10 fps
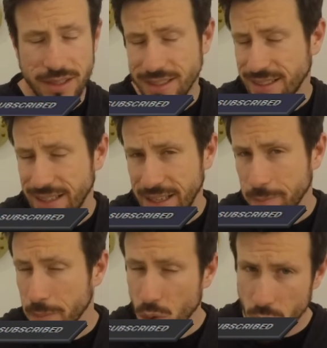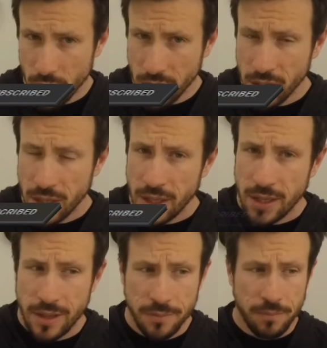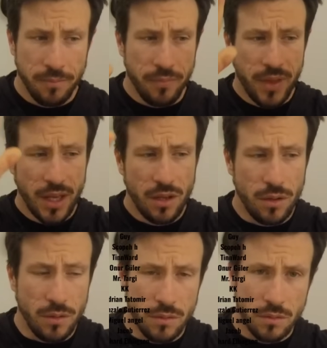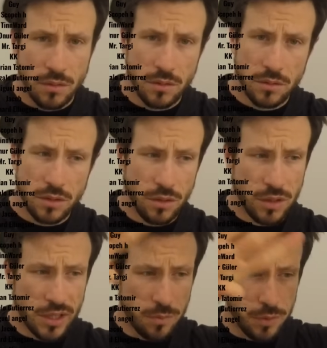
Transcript: see more. Thank you to all these